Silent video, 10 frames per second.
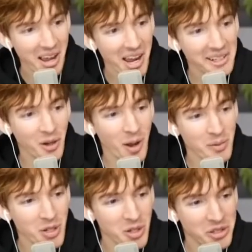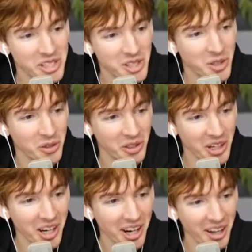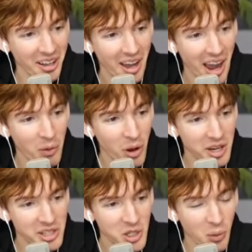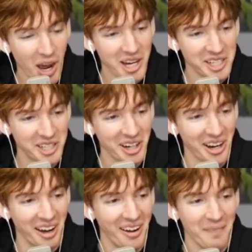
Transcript: I know I'm used to. Girl, I want you want, girl.